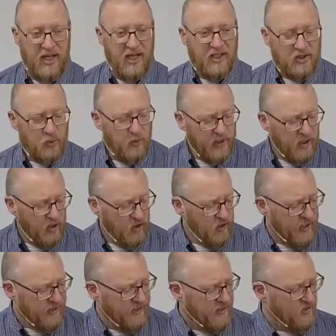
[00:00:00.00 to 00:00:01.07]
So we're going to look
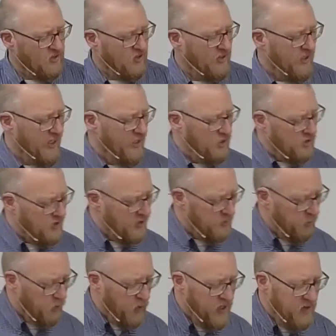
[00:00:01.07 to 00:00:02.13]
at this today, just this
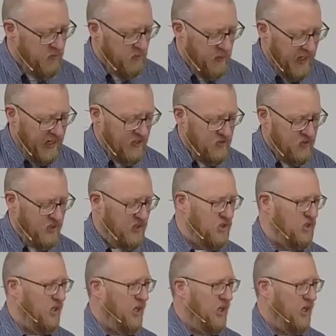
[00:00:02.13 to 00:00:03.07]
brief passage,